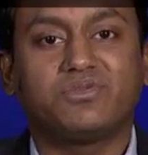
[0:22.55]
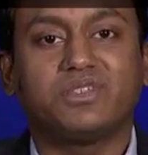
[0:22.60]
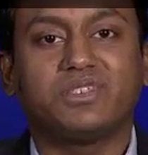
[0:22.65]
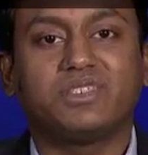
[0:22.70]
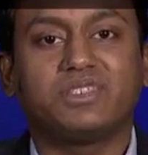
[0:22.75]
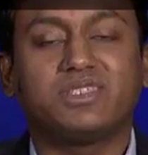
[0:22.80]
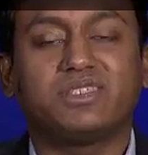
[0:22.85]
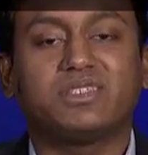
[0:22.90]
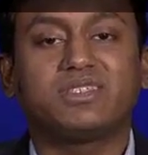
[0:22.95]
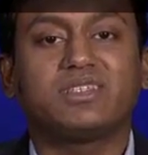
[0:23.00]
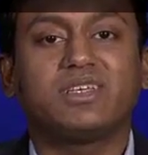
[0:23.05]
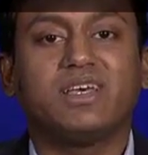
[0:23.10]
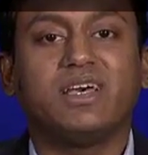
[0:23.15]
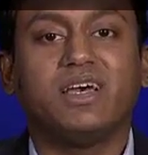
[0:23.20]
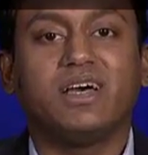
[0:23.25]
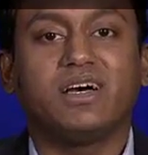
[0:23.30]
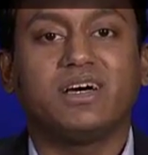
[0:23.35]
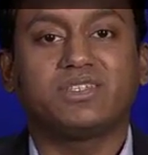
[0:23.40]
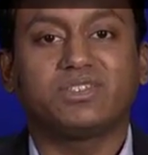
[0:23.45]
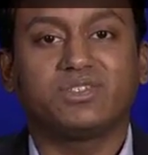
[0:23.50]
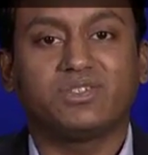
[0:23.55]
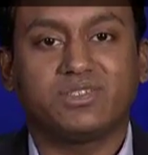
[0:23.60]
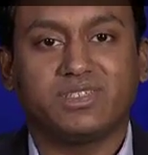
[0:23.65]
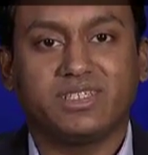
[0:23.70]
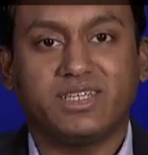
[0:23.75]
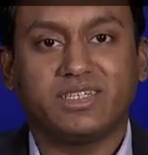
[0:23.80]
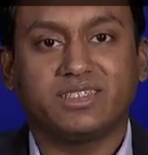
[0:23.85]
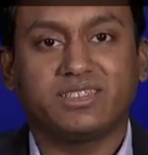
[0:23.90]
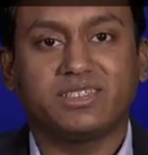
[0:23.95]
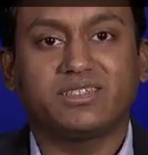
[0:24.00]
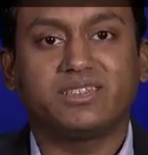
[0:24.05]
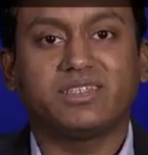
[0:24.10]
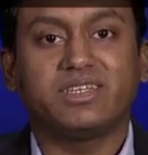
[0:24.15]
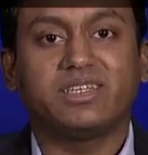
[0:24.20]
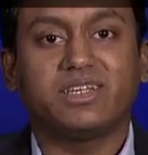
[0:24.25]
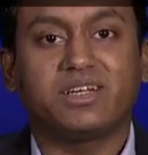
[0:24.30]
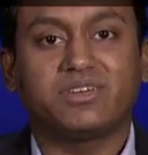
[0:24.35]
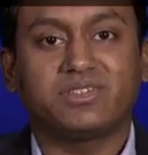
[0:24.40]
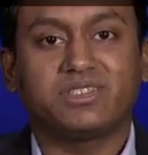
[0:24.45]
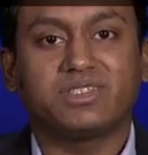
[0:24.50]
which is associated
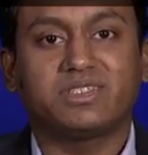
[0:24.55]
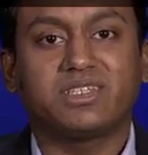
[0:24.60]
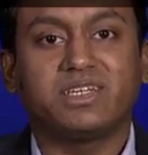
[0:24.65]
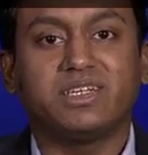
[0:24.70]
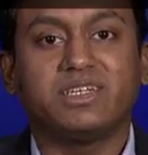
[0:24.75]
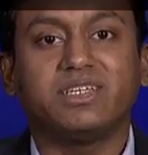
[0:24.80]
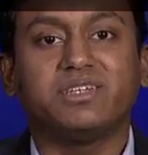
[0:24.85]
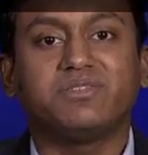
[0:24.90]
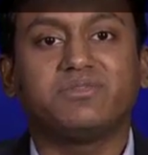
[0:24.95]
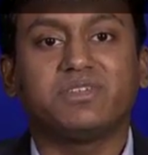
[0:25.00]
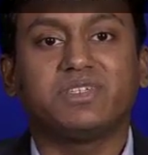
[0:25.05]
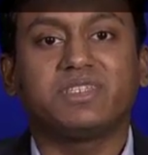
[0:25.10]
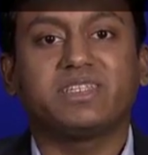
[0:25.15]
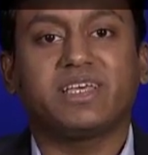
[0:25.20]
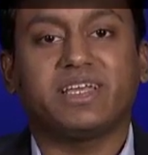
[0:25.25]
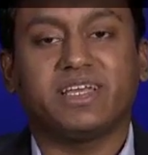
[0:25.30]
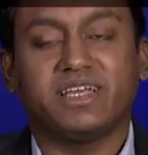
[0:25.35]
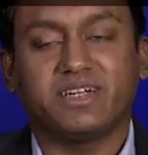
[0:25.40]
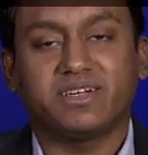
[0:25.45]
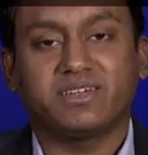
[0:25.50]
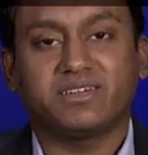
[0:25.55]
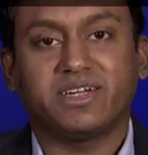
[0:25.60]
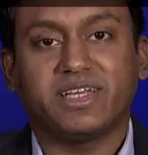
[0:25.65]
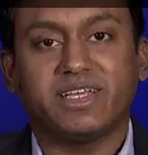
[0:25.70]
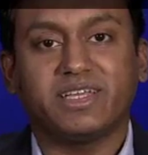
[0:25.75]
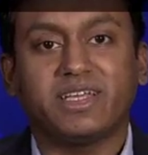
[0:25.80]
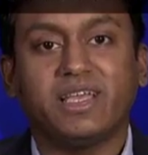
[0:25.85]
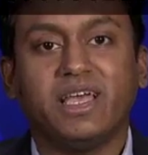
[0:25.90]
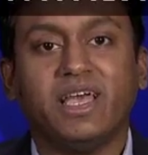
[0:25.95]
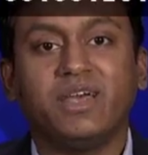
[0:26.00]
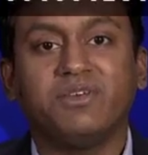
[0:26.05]
in our study with hair gray.